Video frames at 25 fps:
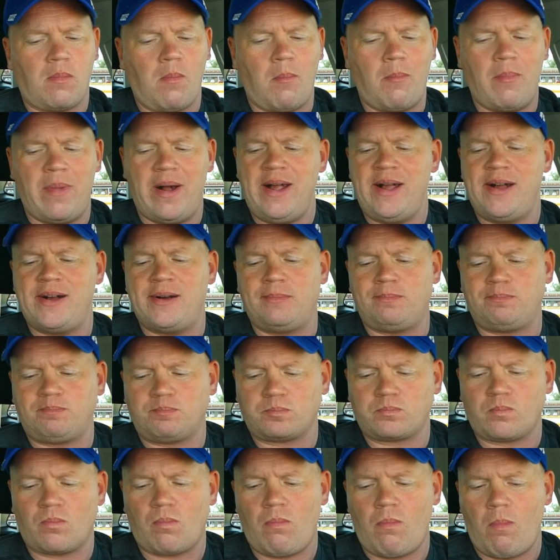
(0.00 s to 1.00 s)
Man.
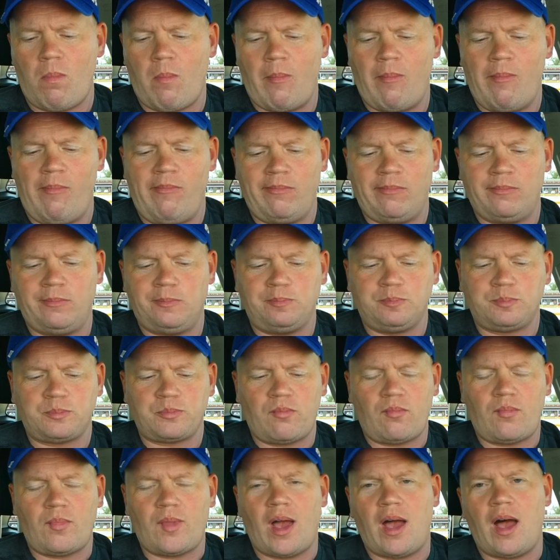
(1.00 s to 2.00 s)

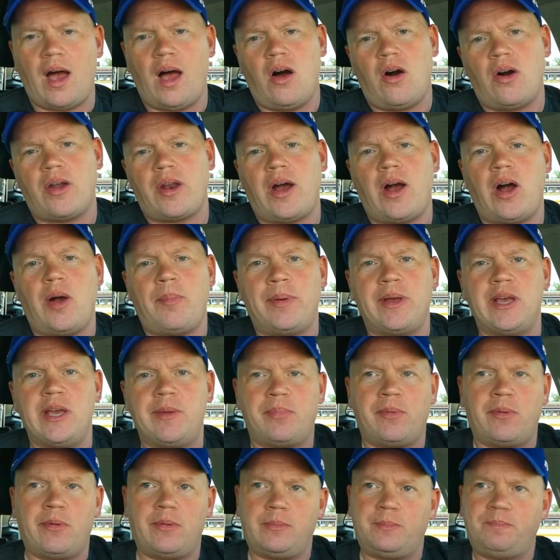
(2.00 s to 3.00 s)
All in all,
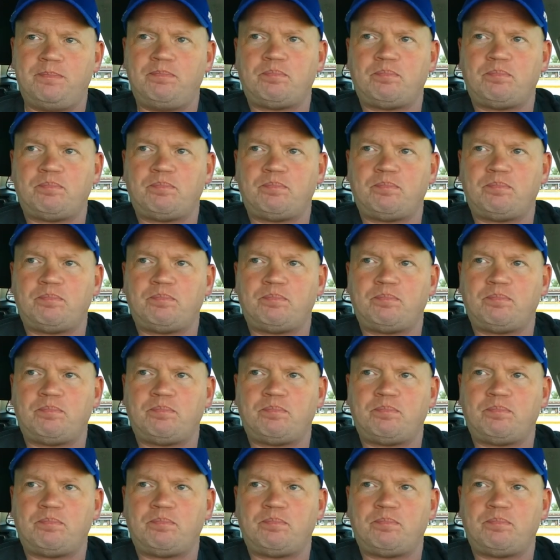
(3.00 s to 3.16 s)
people,